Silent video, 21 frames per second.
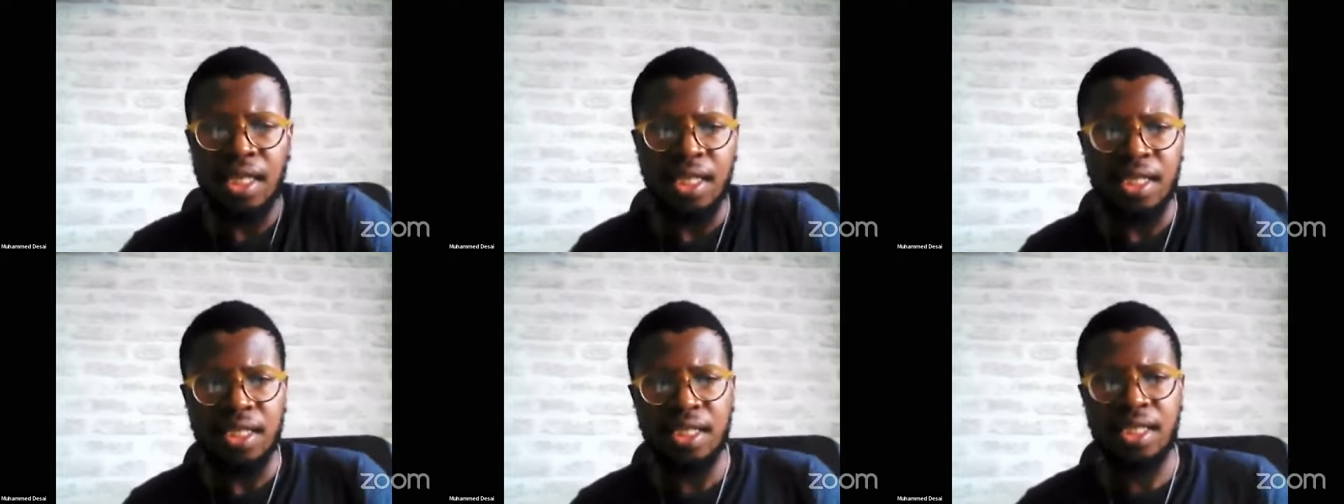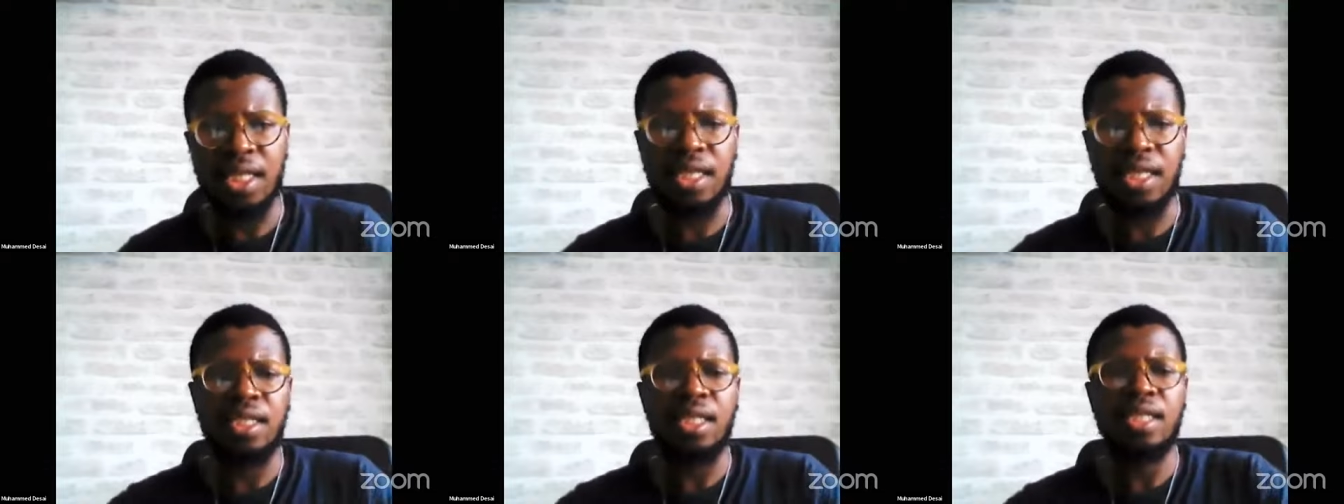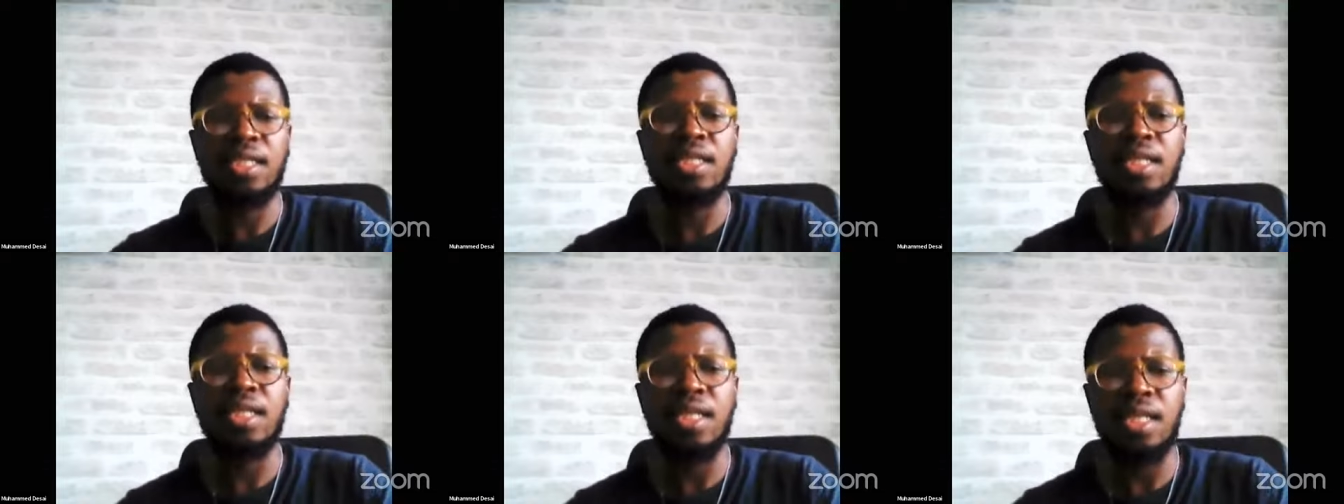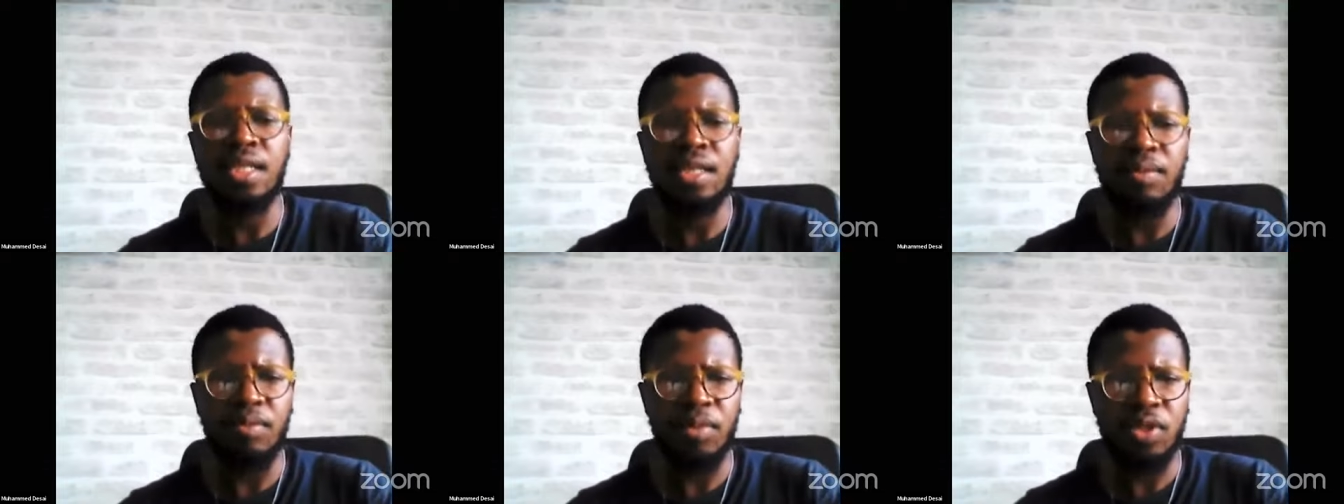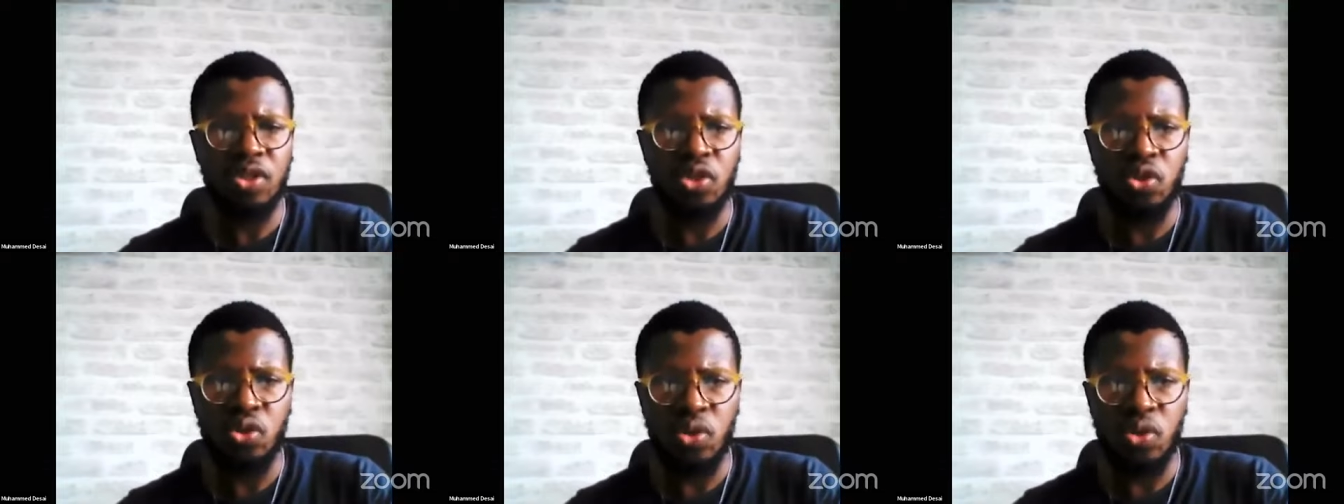started in
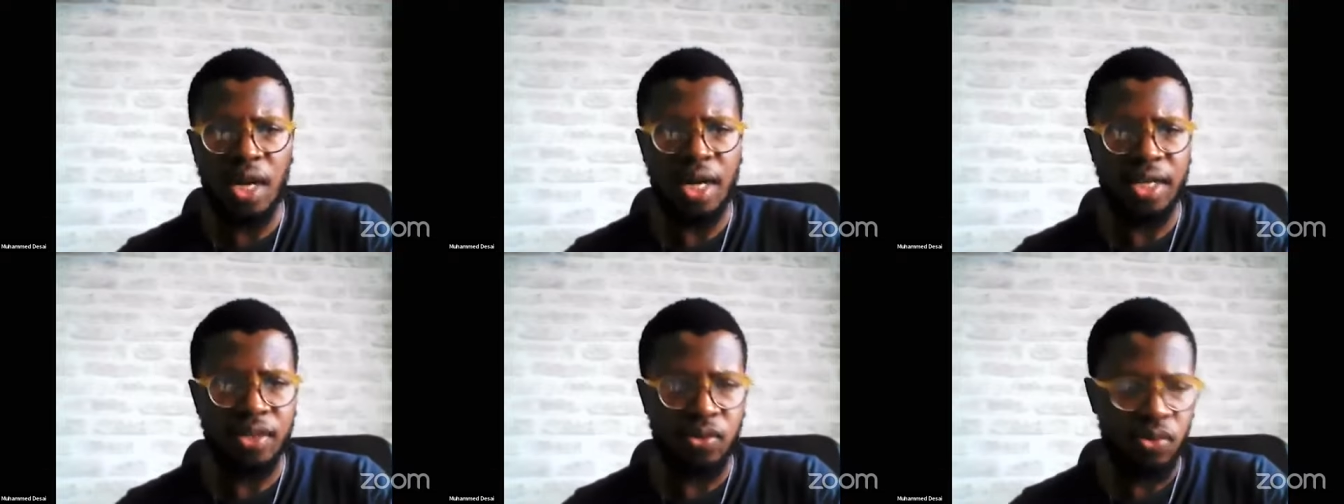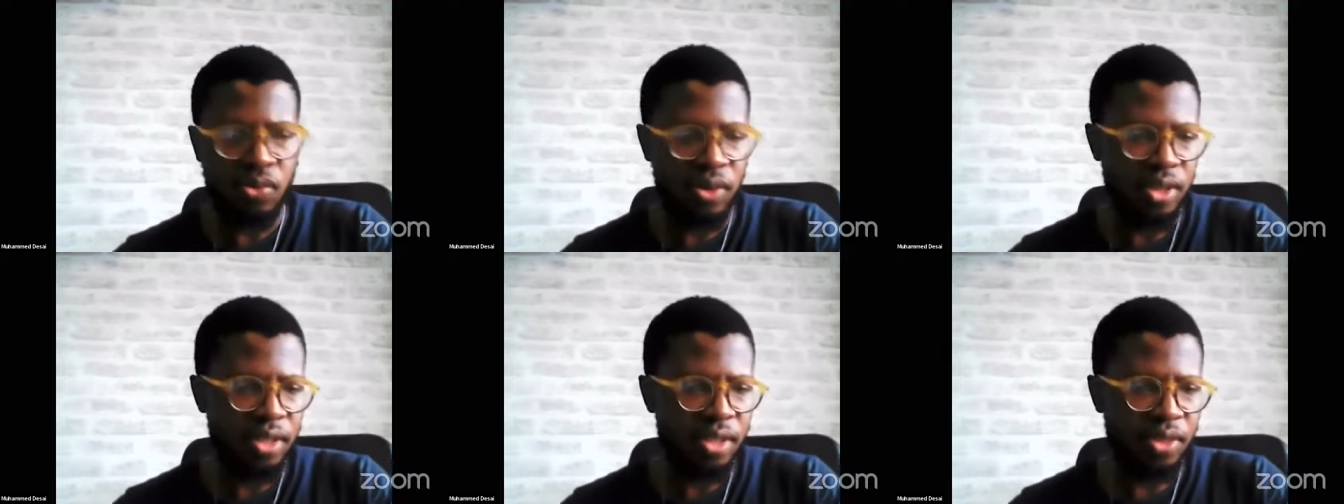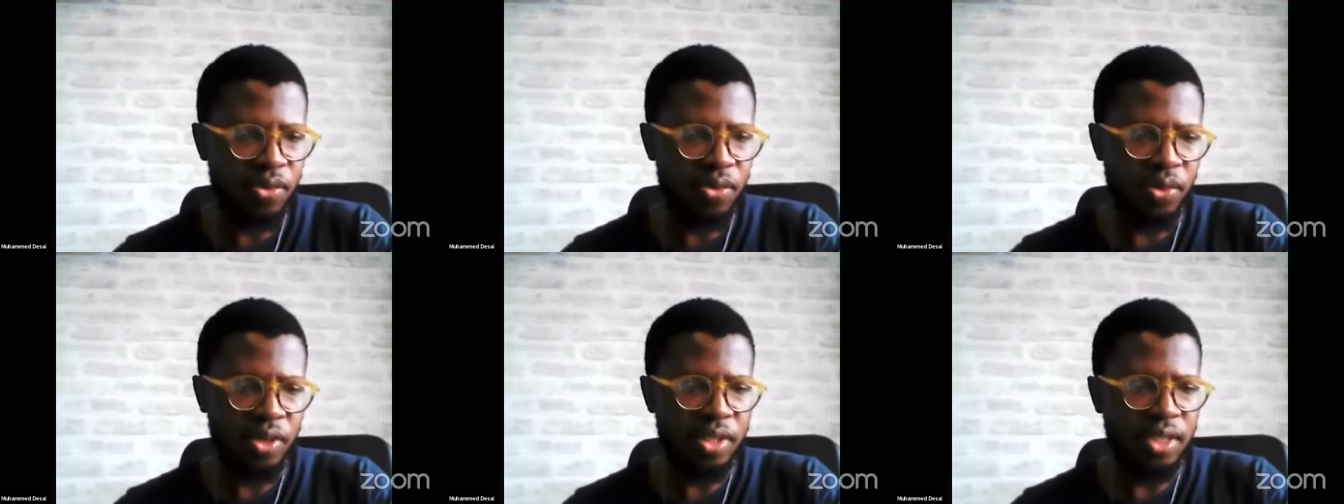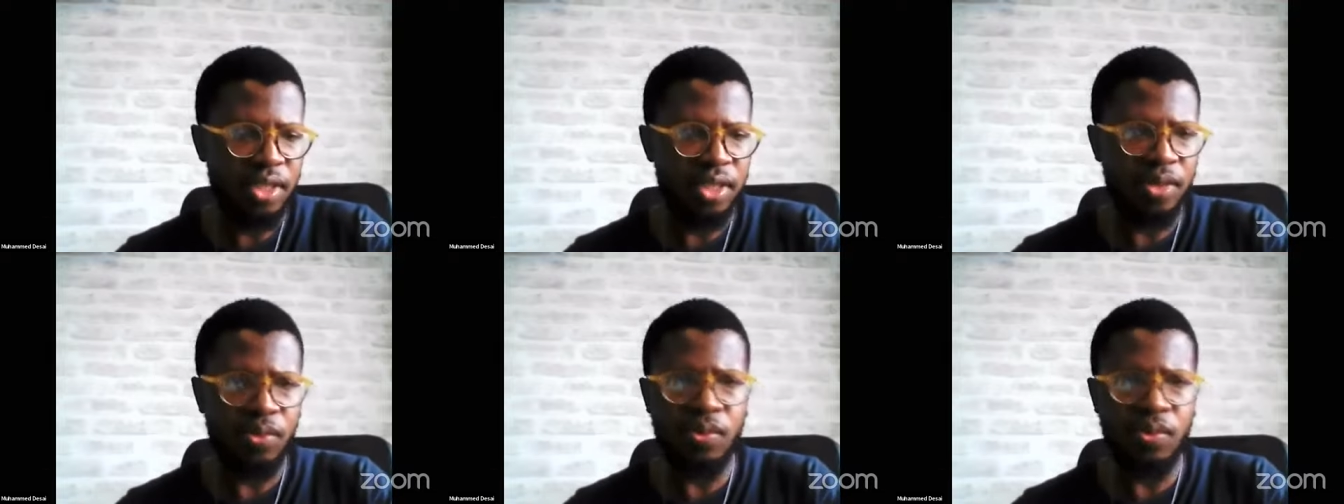mid-July 2020.